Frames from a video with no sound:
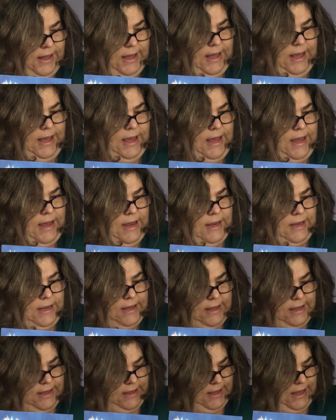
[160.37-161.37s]

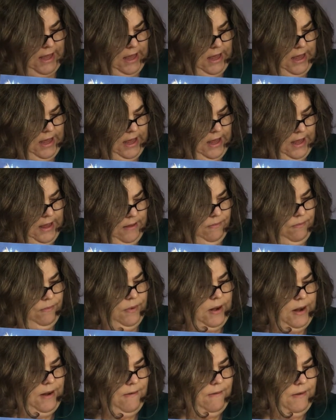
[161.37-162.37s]
is where
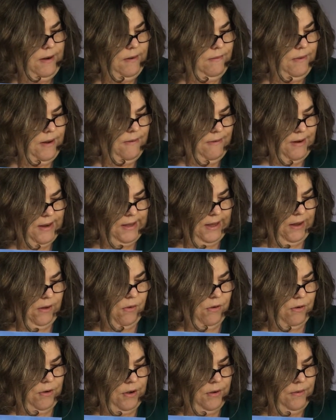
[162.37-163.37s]
is it gone?